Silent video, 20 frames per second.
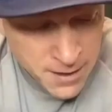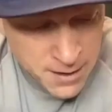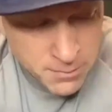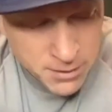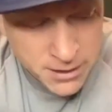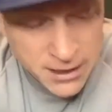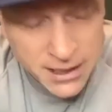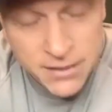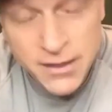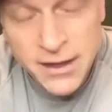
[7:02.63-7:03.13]

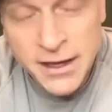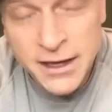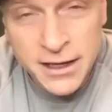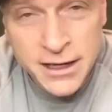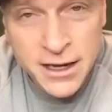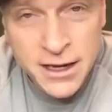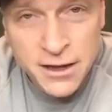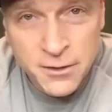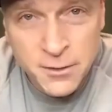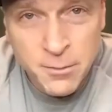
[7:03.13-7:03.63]
But I think
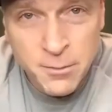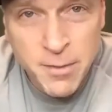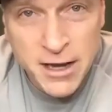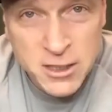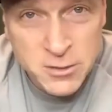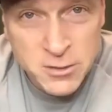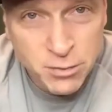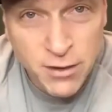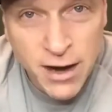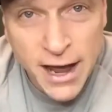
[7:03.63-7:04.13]
another
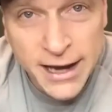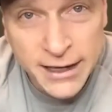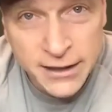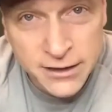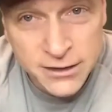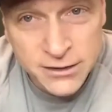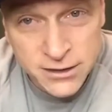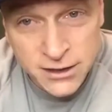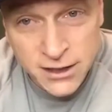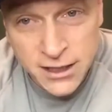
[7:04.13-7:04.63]
best
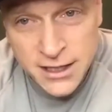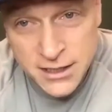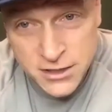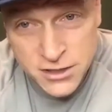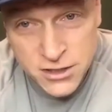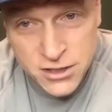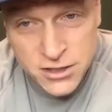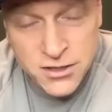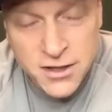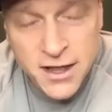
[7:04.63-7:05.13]
practice is
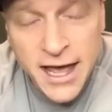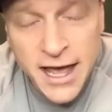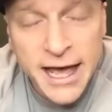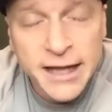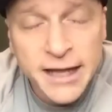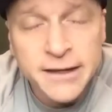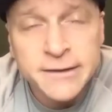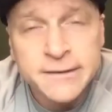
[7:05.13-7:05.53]
just that.